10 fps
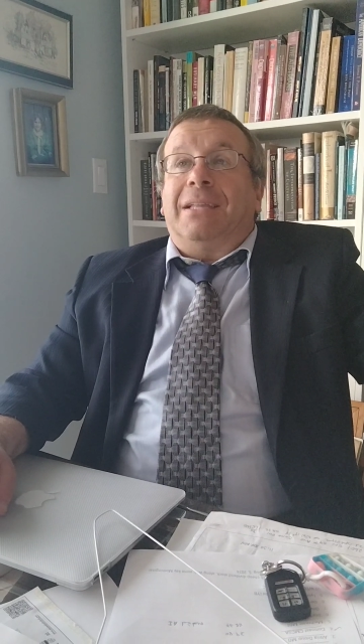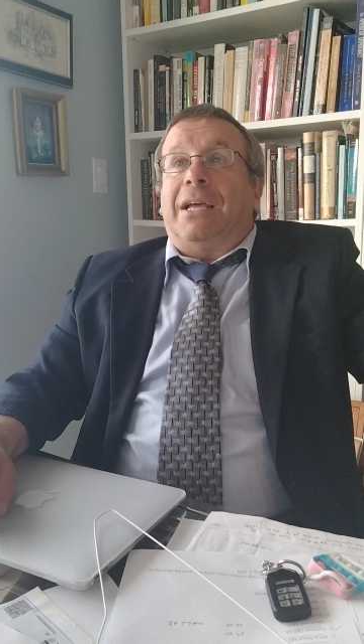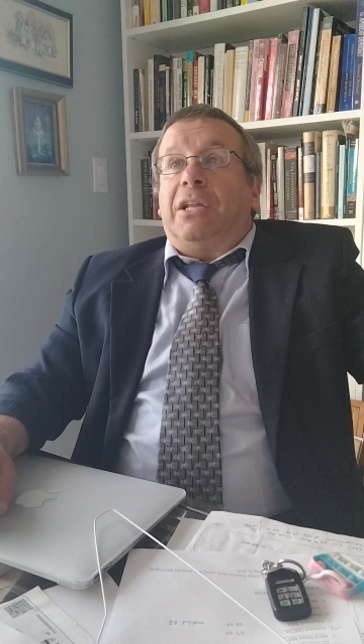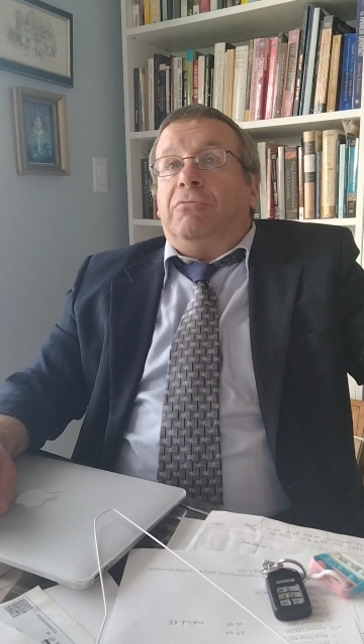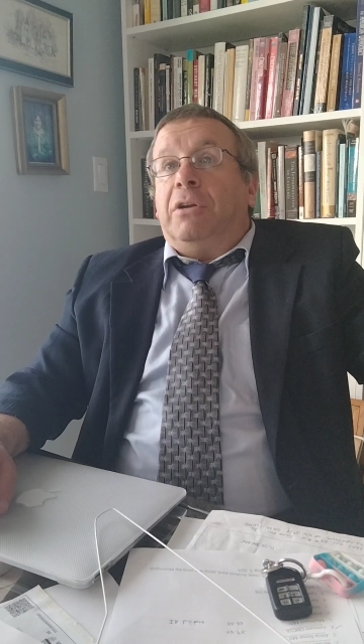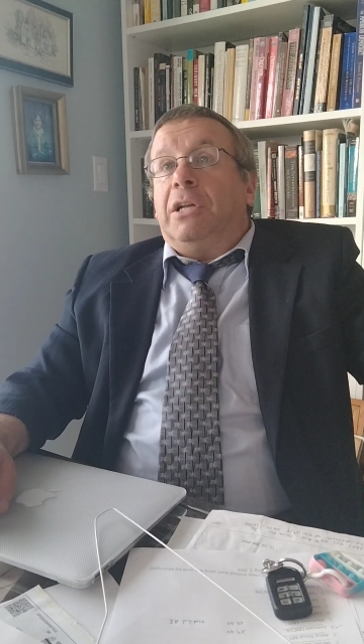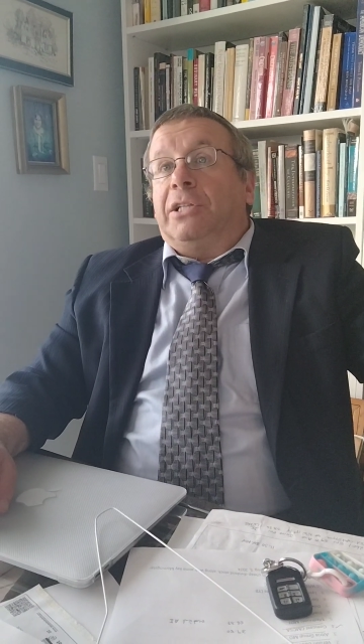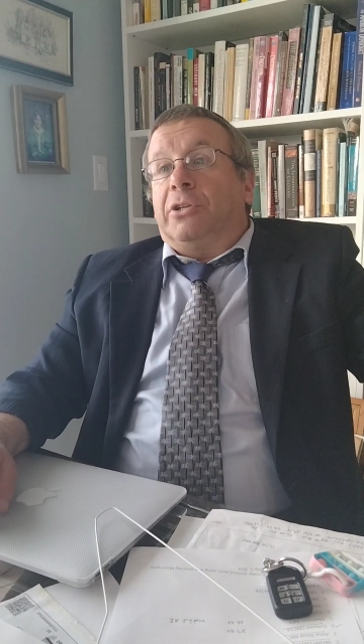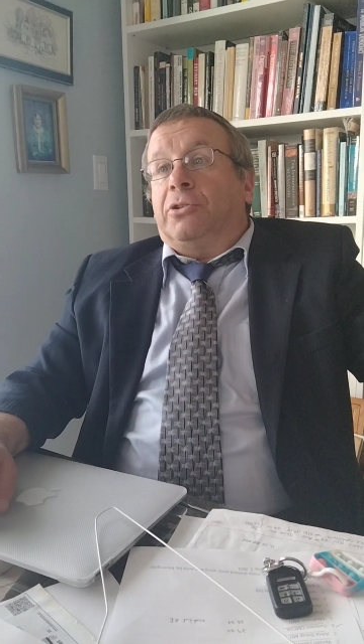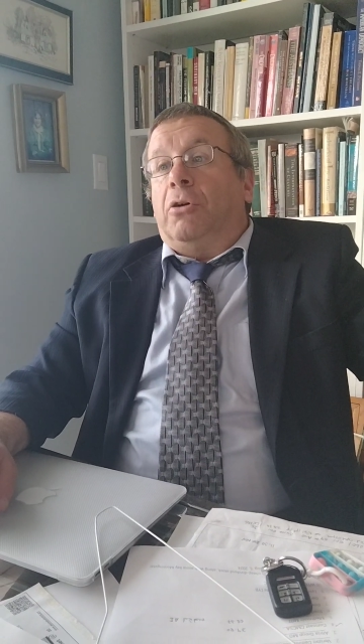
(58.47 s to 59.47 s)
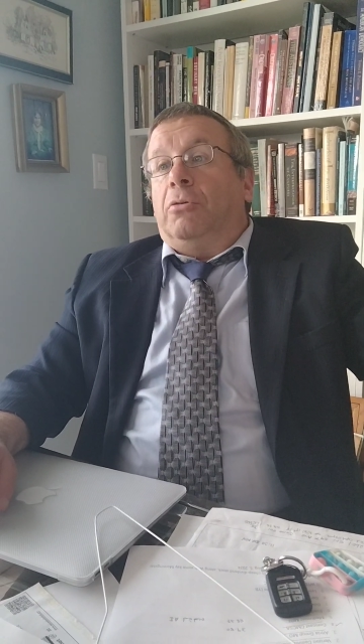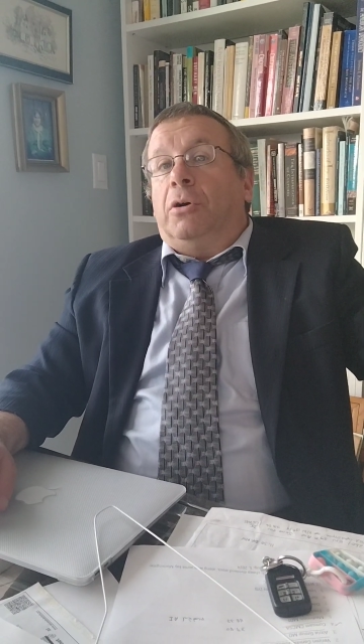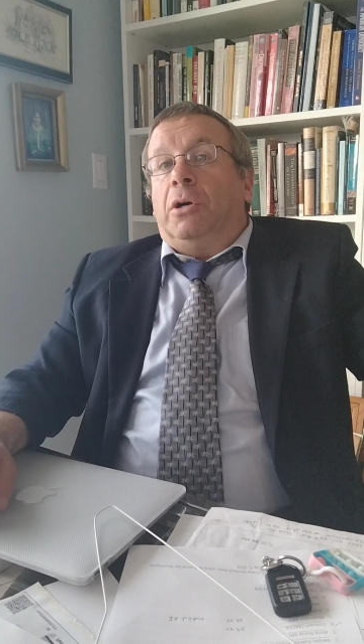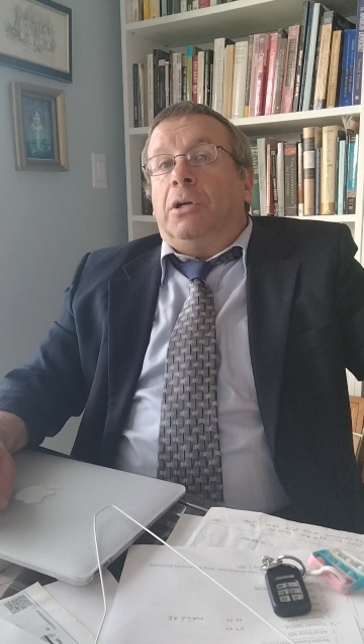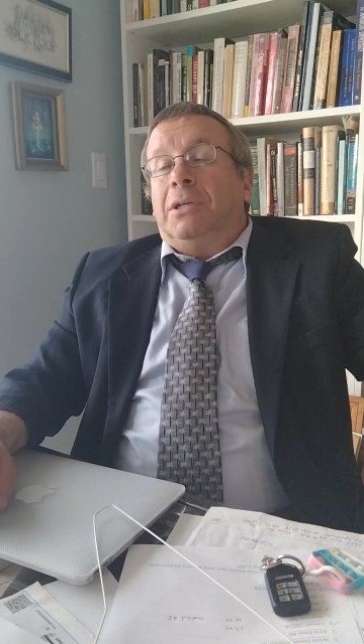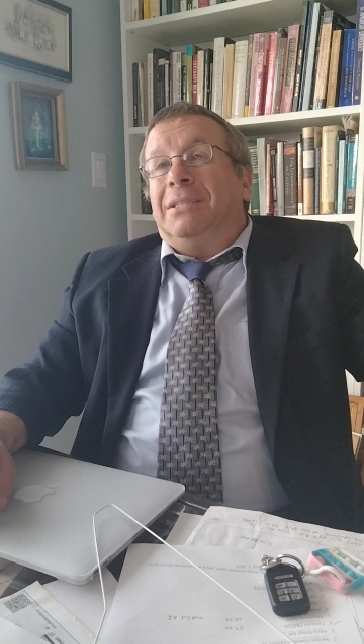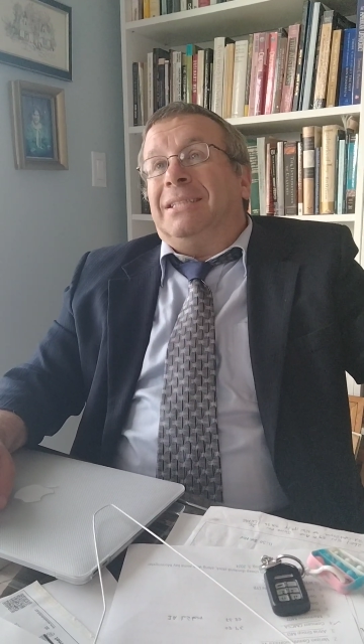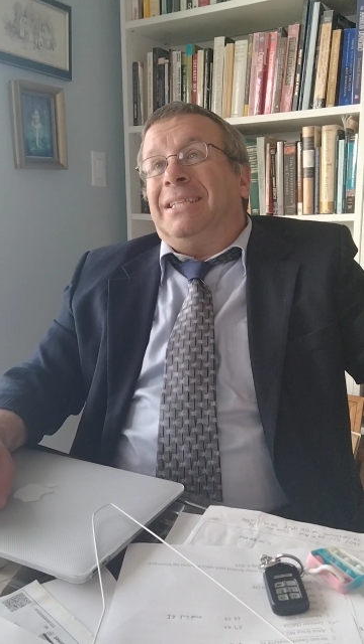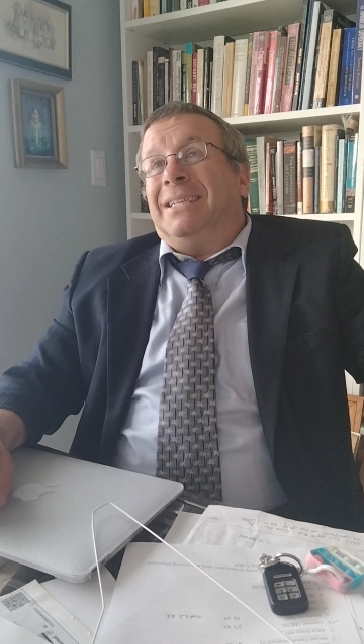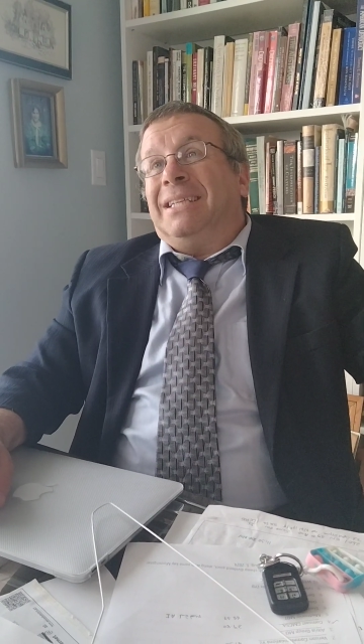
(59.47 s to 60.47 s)
that he reads the Torah
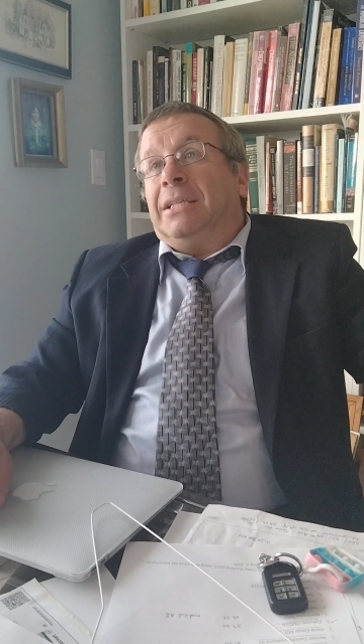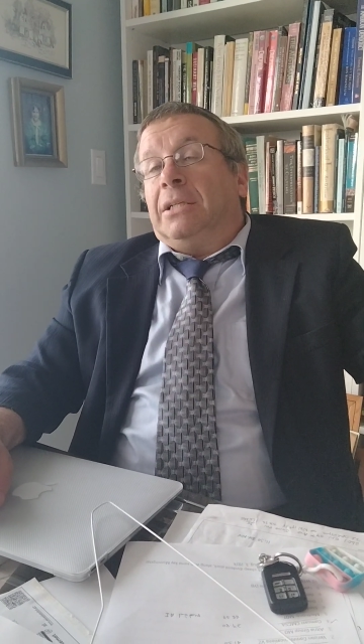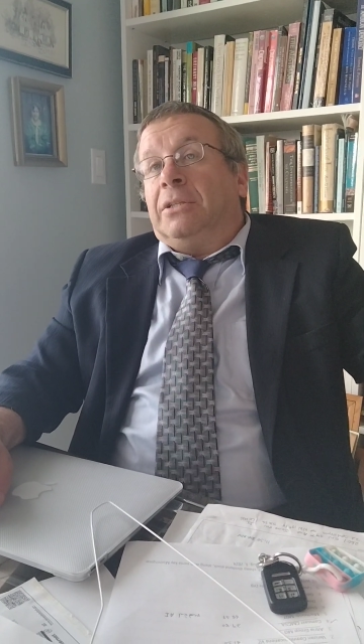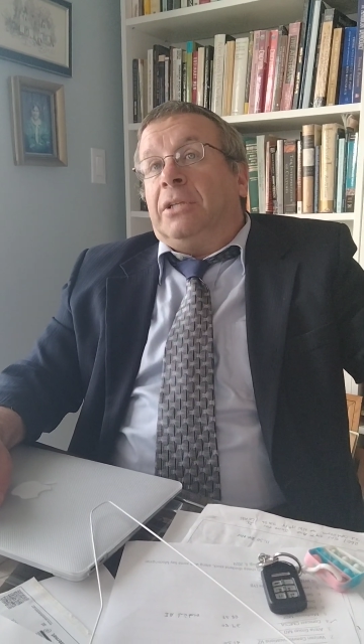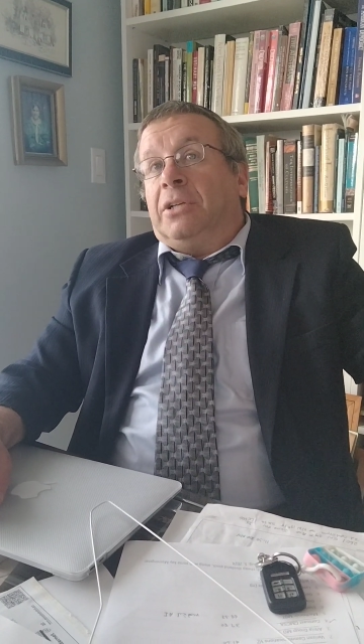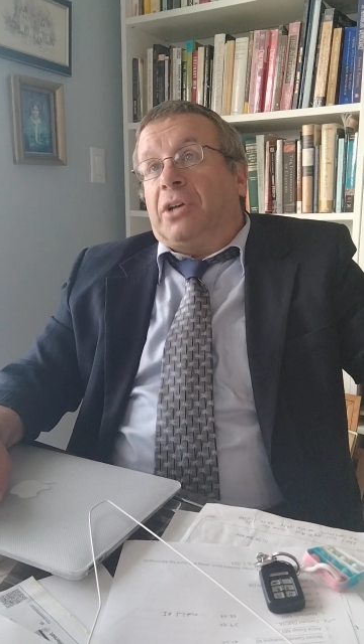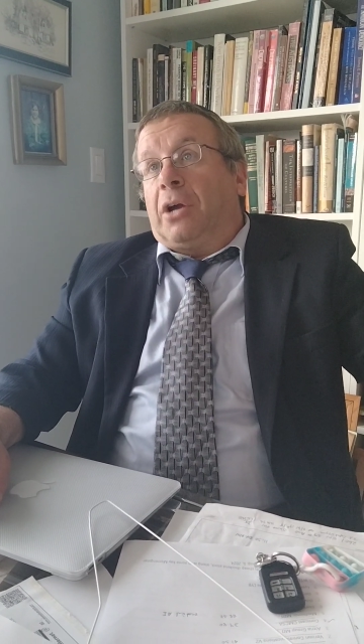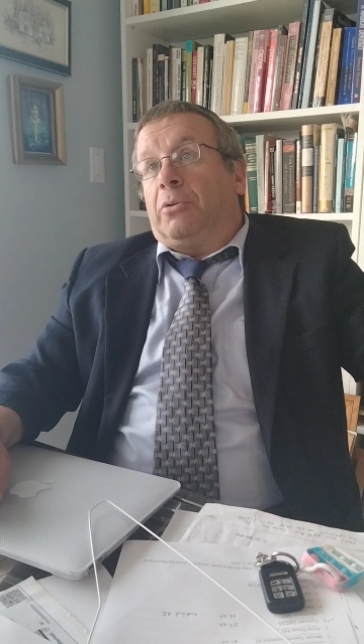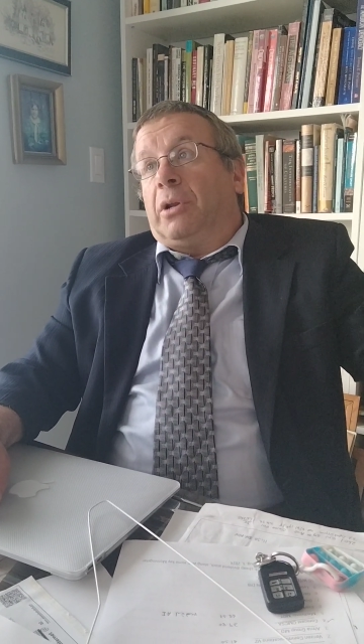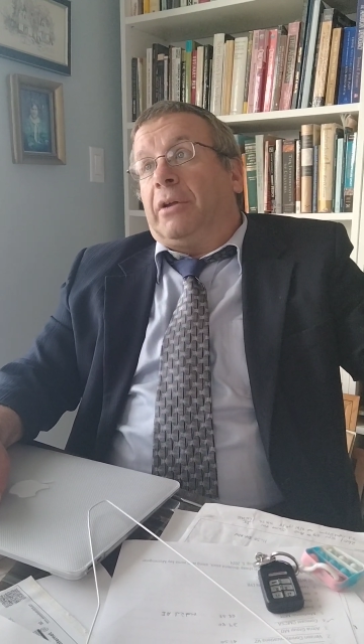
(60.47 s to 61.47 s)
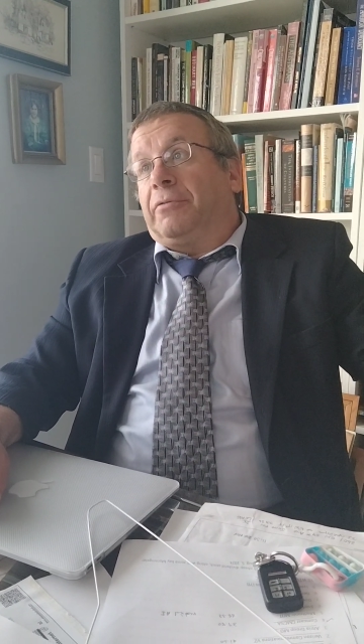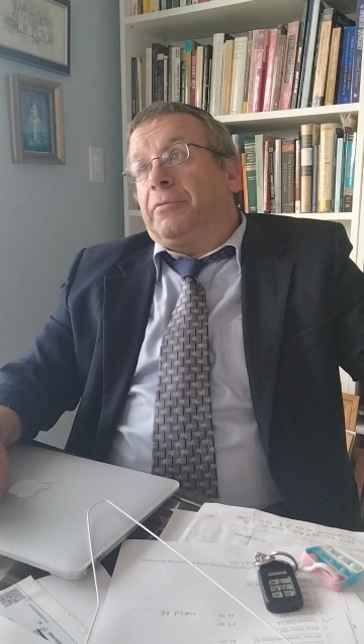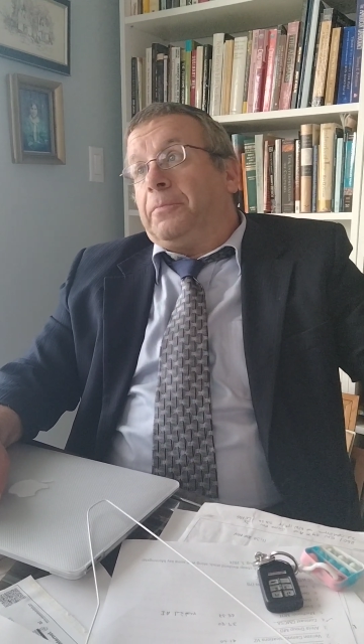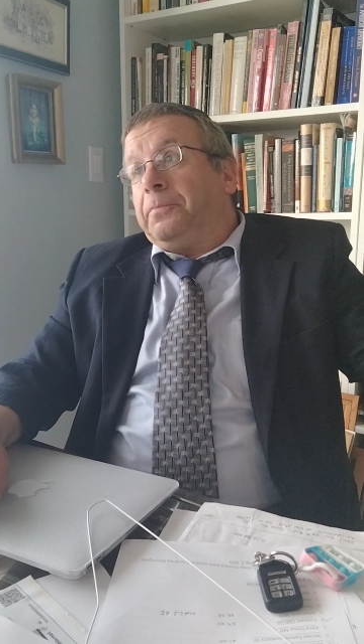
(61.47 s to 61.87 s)
the entire life?